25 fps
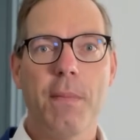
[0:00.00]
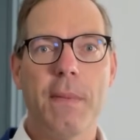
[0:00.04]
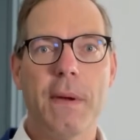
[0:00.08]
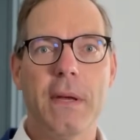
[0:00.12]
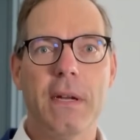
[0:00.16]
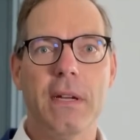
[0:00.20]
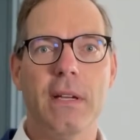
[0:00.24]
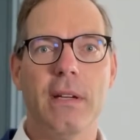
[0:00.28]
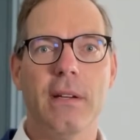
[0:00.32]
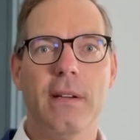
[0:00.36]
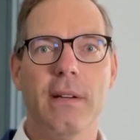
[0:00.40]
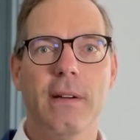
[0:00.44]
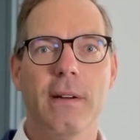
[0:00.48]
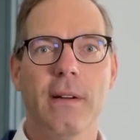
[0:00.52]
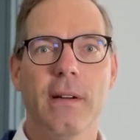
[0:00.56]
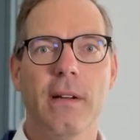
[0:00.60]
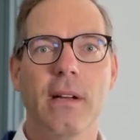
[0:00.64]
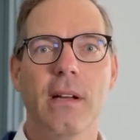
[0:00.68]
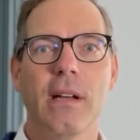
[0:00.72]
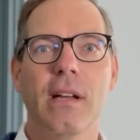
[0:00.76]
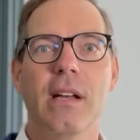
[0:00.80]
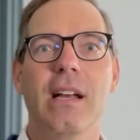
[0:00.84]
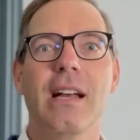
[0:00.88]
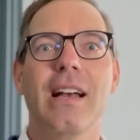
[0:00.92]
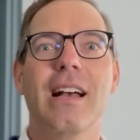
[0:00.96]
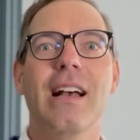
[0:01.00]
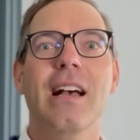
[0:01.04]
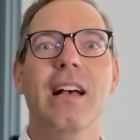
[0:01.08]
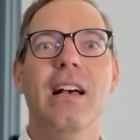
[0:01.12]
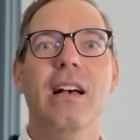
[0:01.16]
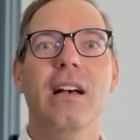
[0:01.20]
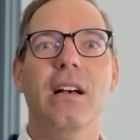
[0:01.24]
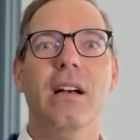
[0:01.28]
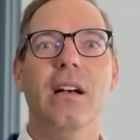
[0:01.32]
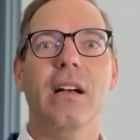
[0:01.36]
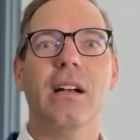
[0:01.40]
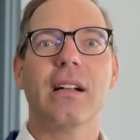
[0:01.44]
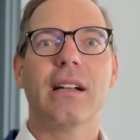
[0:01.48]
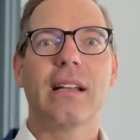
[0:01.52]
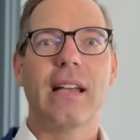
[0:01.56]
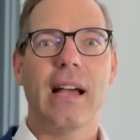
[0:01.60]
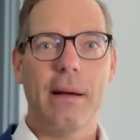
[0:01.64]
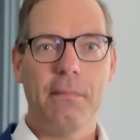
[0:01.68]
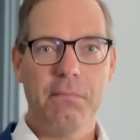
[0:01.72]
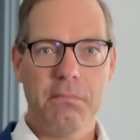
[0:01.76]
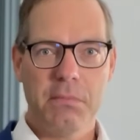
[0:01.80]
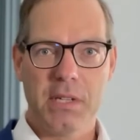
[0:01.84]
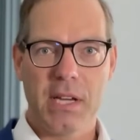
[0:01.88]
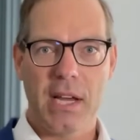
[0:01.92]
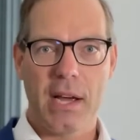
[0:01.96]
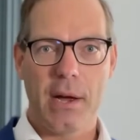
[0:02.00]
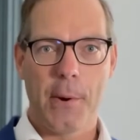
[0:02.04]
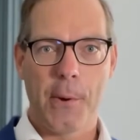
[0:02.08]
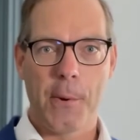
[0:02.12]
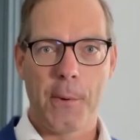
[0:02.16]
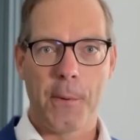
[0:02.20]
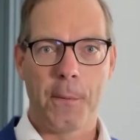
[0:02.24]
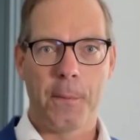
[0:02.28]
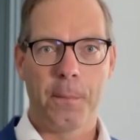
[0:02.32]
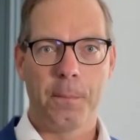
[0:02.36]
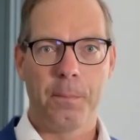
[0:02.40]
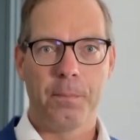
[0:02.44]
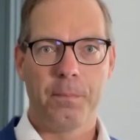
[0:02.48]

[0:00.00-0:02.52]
minute, come down,